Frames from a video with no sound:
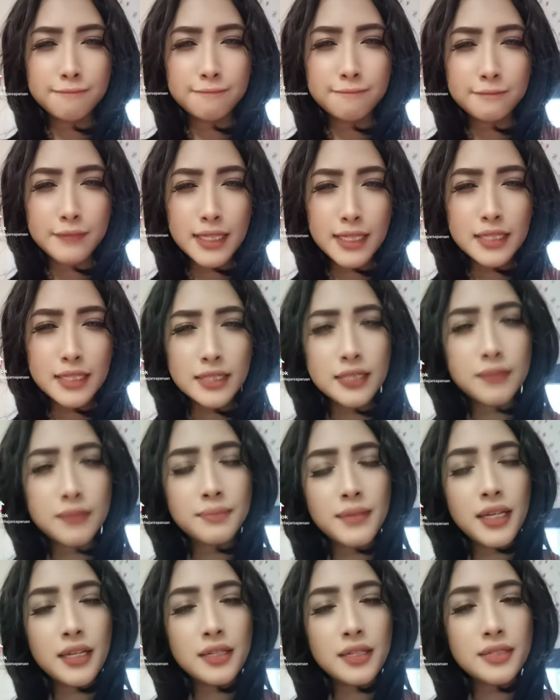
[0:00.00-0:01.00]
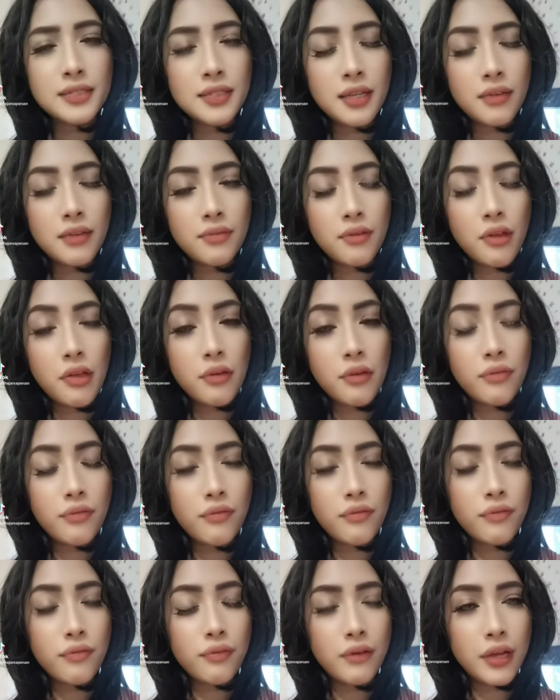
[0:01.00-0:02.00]
it smells like very
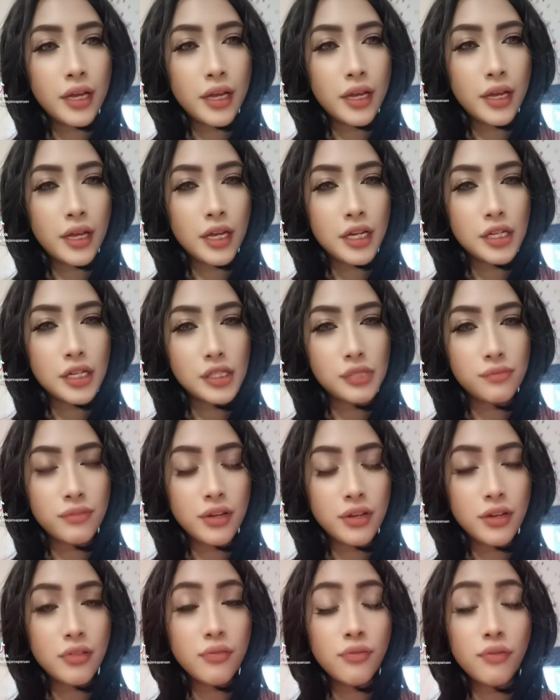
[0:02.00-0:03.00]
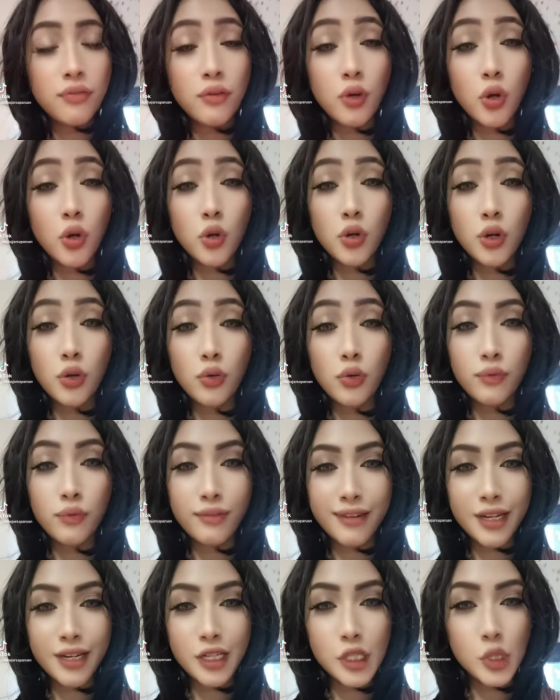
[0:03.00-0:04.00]
fresh very floral
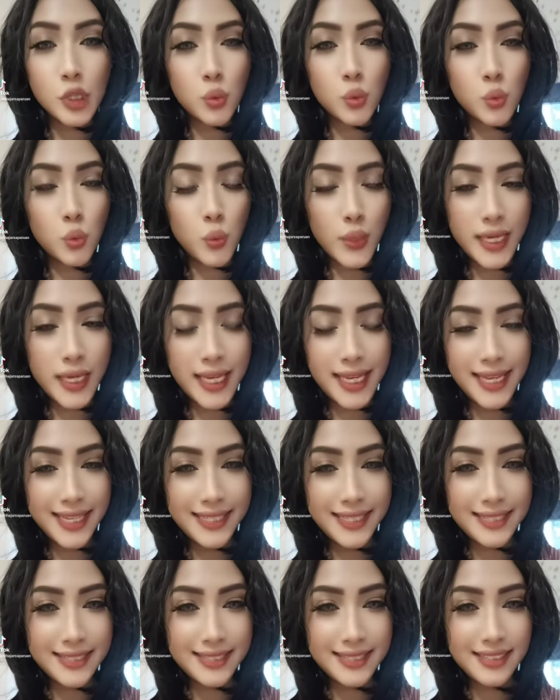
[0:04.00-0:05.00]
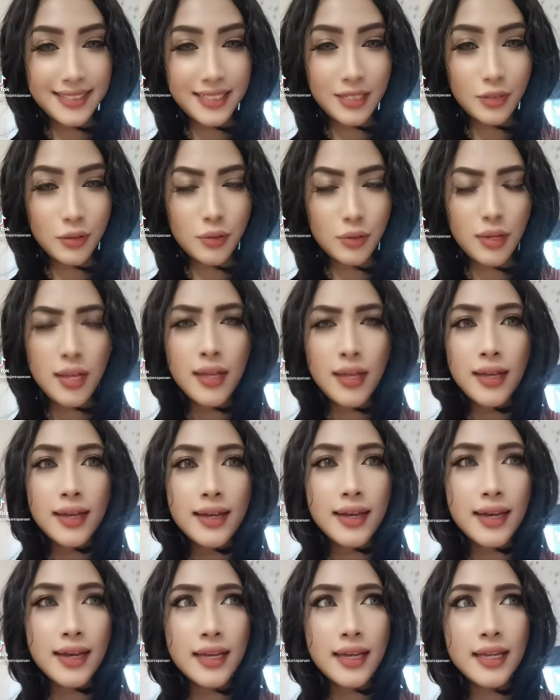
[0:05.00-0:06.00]
very sweet you know
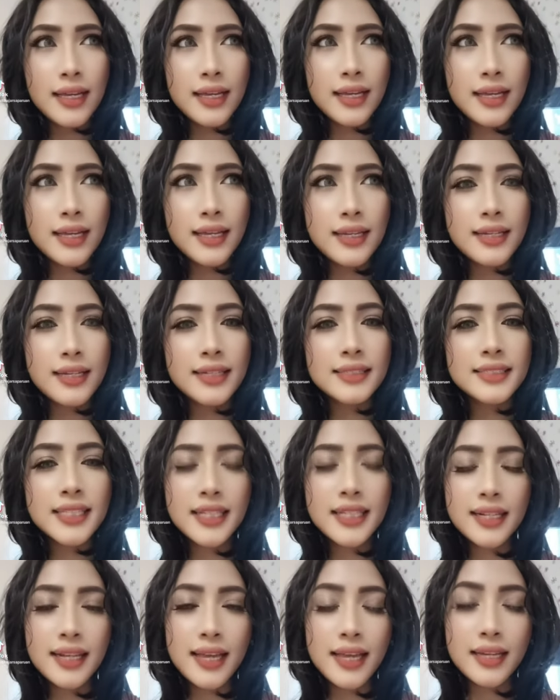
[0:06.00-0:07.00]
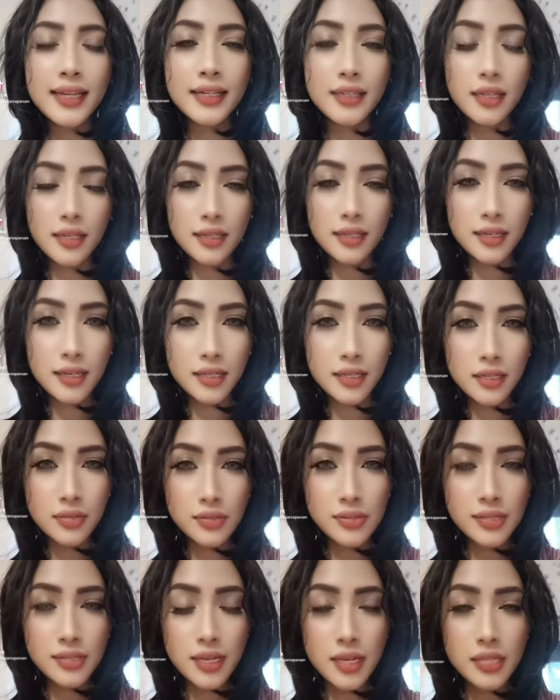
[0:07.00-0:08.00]
i doesn't like that kind
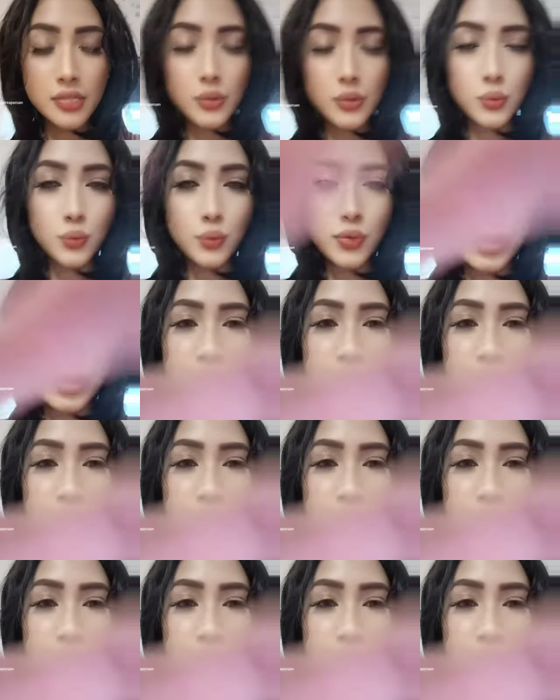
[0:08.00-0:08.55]
of scents who are